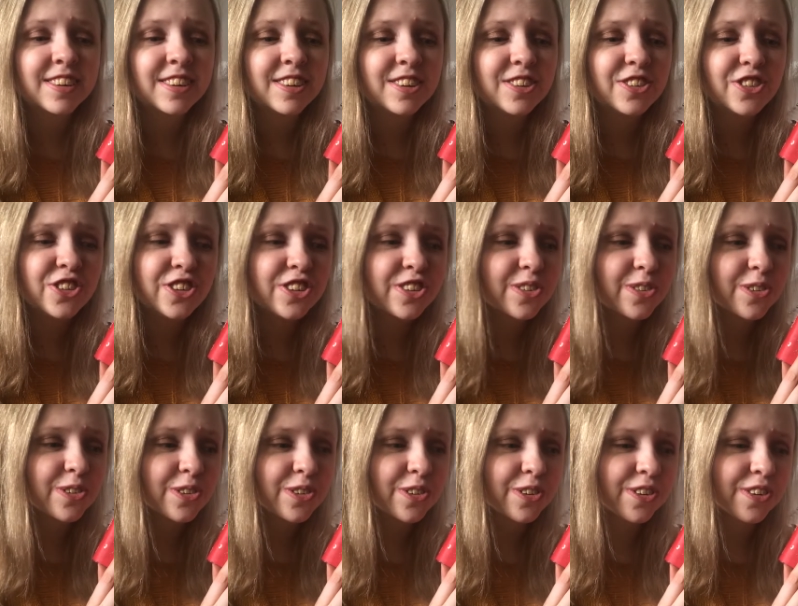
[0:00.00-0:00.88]
she's
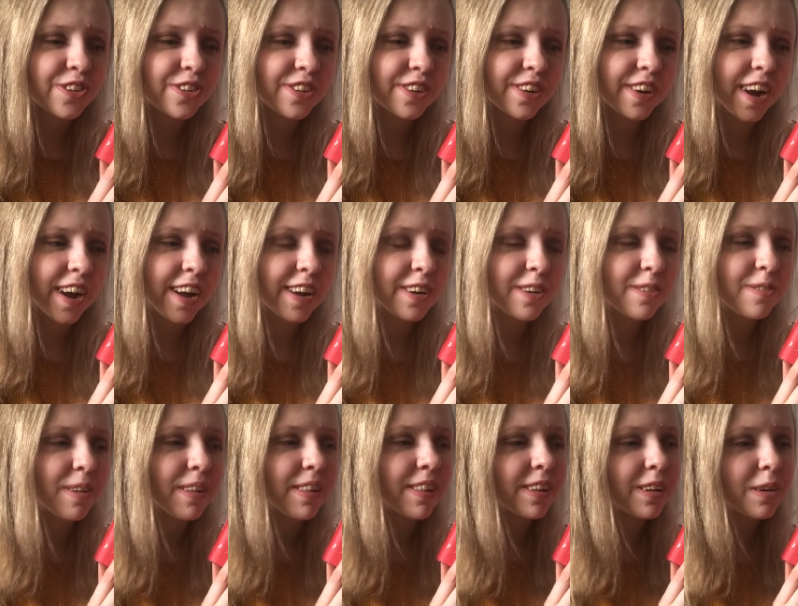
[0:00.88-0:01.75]
also kind of
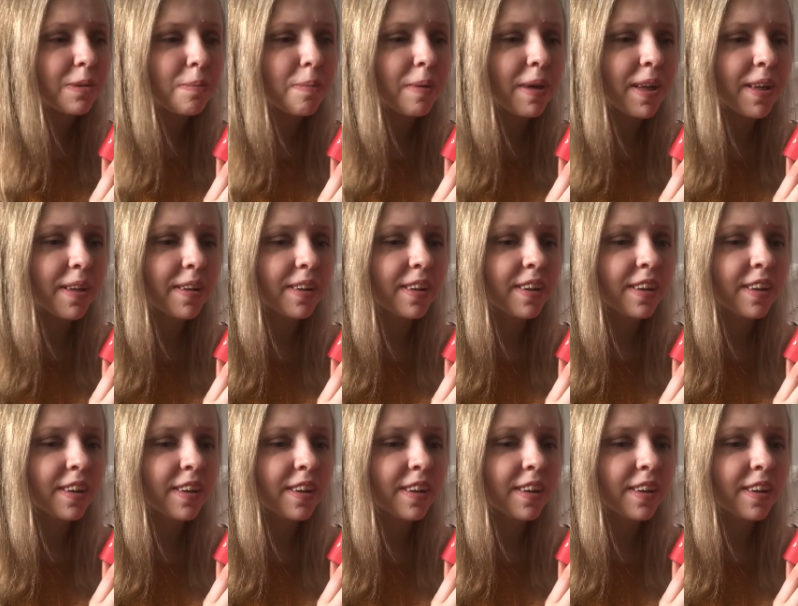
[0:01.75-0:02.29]
a little bit,